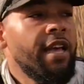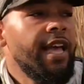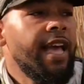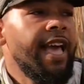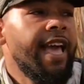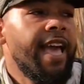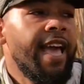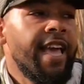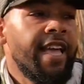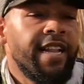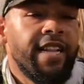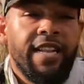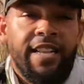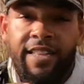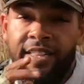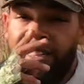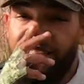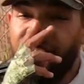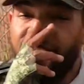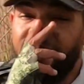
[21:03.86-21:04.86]
And
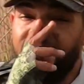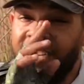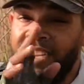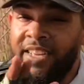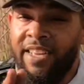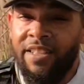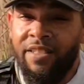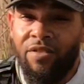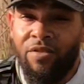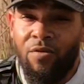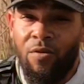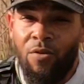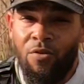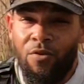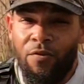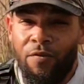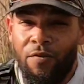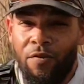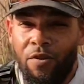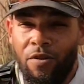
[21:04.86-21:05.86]
this is going to throw
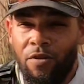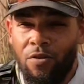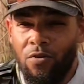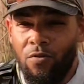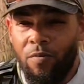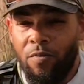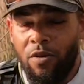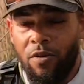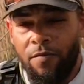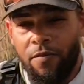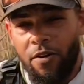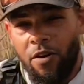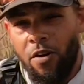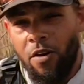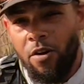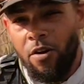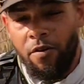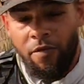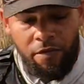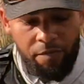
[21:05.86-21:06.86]
you for a little bit of a
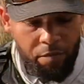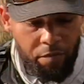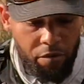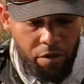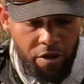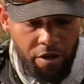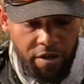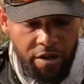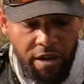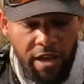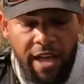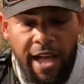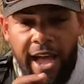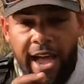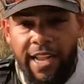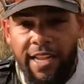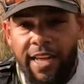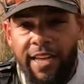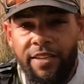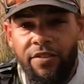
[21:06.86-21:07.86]
curve, but I
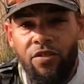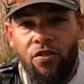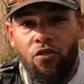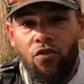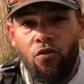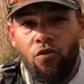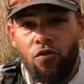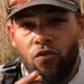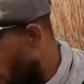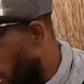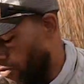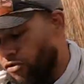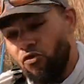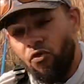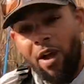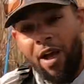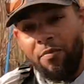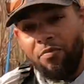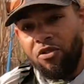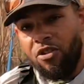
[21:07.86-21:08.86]
like to use a
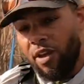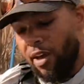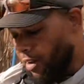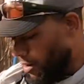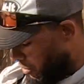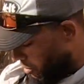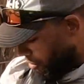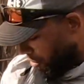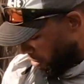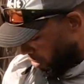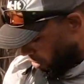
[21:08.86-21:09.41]
drop shot hook.